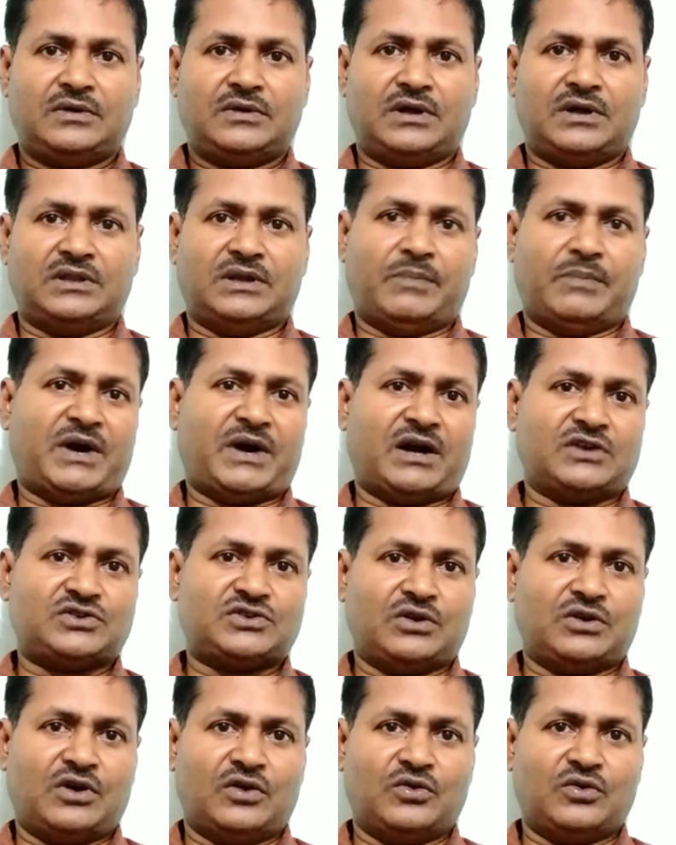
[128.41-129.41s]
the
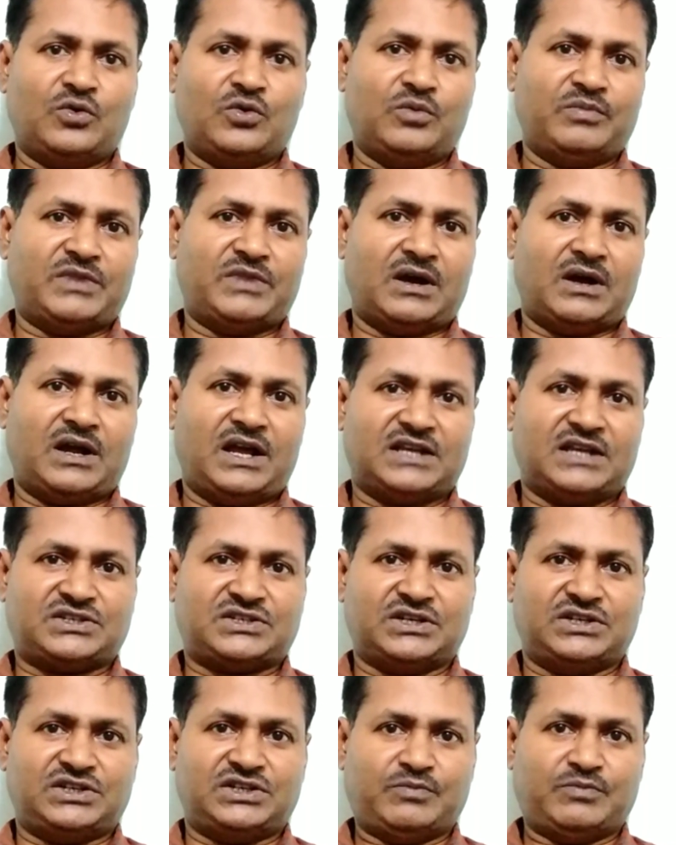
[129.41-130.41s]
person on whom the
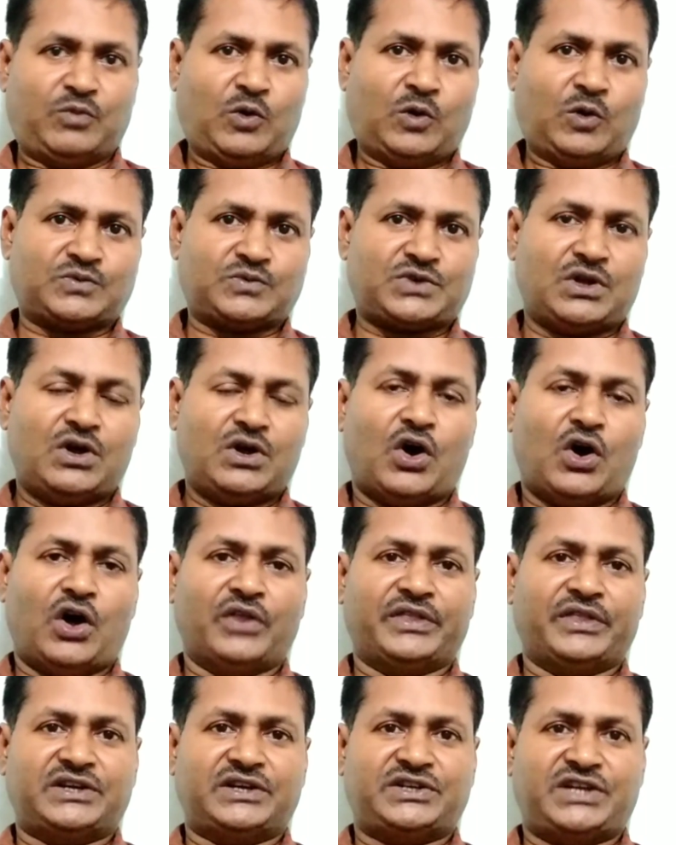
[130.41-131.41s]
estate devolves
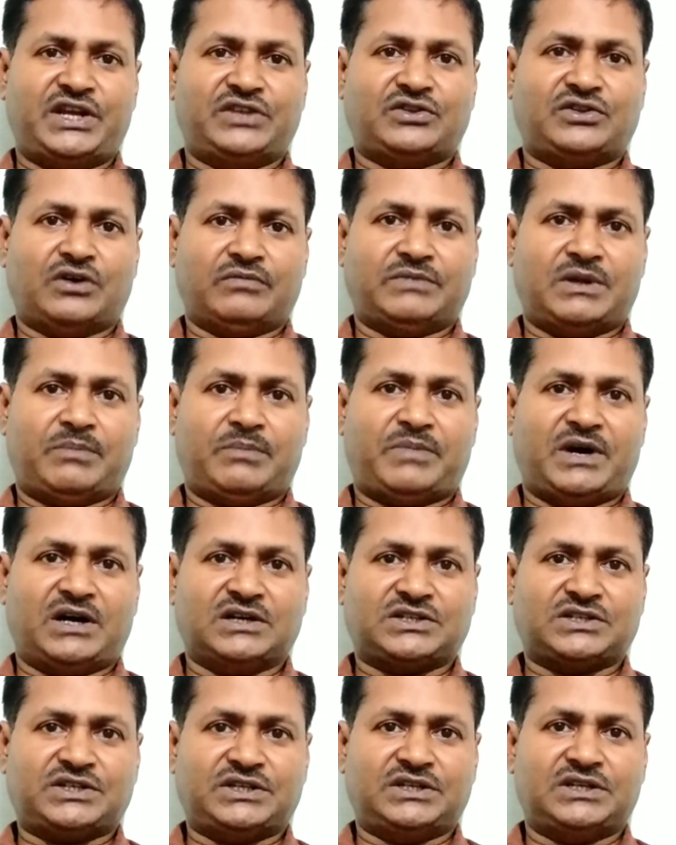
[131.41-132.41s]
on the death of the
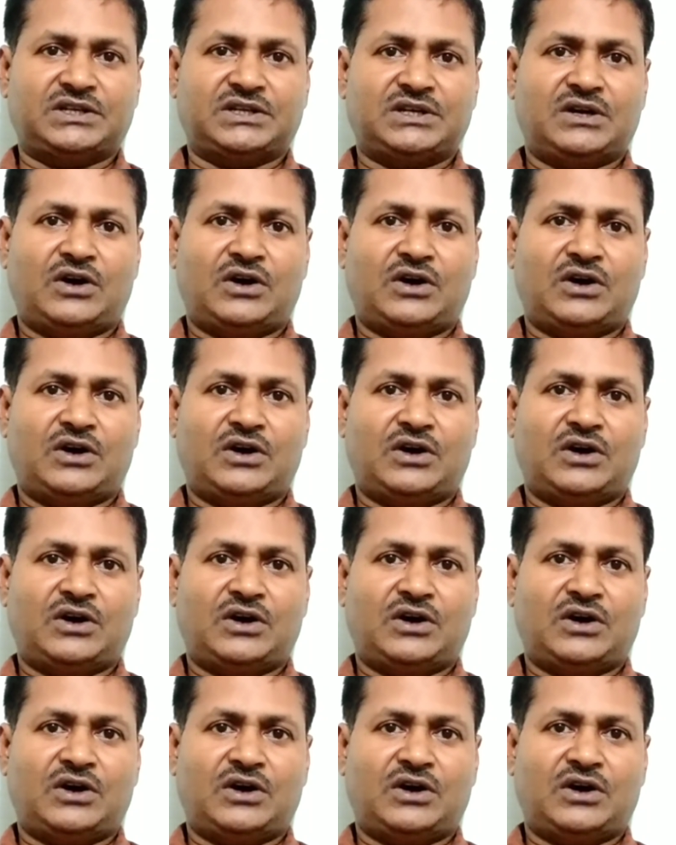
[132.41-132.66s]
party